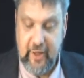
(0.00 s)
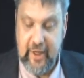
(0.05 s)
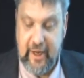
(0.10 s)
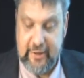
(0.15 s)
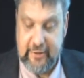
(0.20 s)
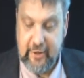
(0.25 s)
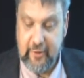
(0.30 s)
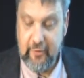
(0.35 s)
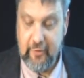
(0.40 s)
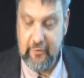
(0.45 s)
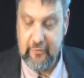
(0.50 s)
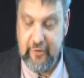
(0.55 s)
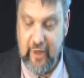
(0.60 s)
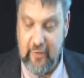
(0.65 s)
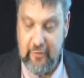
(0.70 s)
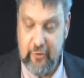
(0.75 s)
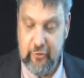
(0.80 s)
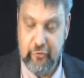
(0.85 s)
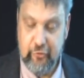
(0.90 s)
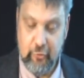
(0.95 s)
connected to the
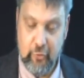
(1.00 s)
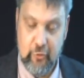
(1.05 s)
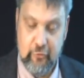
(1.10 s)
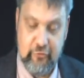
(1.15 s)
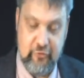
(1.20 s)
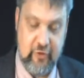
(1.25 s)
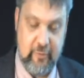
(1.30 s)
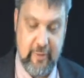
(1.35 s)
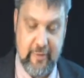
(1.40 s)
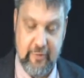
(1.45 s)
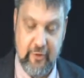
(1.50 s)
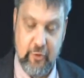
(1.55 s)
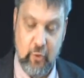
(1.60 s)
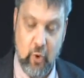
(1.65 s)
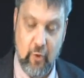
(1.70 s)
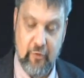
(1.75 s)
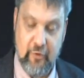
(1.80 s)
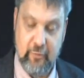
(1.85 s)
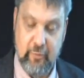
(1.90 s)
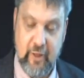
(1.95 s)
southern Jerusalem and the
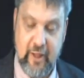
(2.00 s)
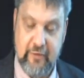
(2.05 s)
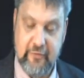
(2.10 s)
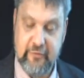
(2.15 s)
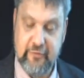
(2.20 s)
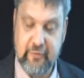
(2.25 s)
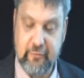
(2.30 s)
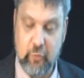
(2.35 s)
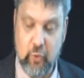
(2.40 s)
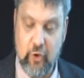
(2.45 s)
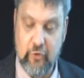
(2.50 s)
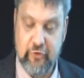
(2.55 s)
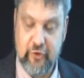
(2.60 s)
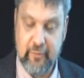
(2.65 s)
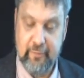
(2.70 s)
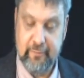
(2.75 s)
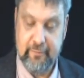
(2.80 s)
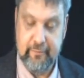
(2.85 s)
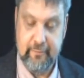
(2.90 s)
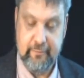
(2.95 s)
northern places of
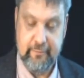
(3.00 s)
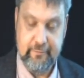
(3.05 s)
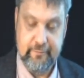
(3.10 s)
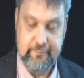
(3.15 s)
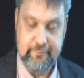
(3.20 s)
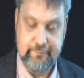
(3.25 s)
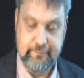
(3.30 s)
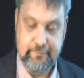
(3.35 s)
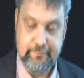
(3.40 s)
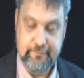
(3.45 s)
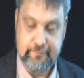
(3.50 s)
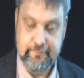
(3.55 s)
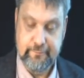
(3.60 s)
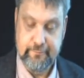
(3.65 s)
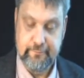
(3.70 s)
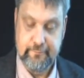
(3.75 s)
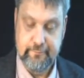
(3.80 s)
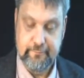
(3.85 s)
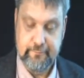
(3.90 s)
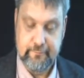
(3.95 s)
worship,
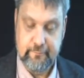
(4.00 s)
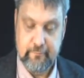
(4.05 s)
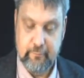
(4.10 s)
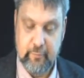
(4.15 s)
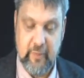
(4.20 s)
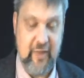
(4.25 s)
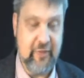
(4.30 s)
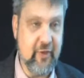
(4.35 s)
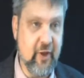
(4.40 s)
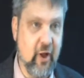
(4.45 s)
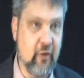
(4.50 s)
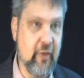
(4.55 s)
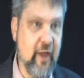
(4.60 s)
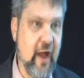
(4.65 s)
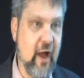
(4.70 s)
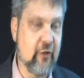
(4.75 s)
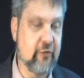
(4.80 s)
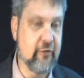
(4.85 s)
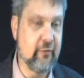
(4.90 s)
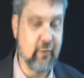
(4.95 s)
Bethel,
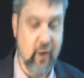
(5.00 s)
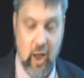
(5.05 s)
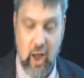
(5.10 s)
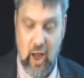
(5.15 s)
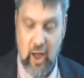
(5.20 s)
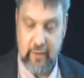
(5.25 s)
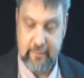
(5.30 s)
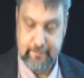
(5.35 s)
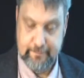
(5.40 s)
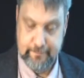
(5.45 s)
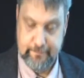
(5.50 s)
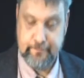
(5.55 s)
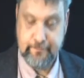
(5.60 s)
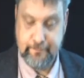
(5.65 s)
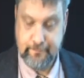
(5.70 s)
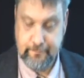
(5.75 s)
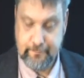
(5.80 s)
the house of God.